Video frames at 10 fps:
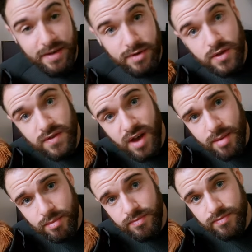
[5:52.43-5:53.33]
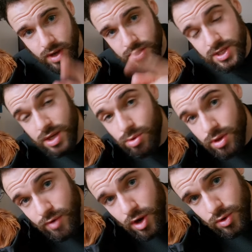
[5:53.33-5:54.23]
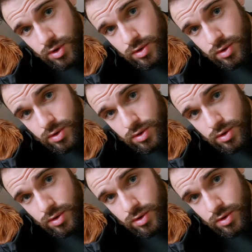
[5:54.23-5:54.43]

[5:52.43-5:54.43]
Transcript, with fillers: have a good time. I'll see you on the road.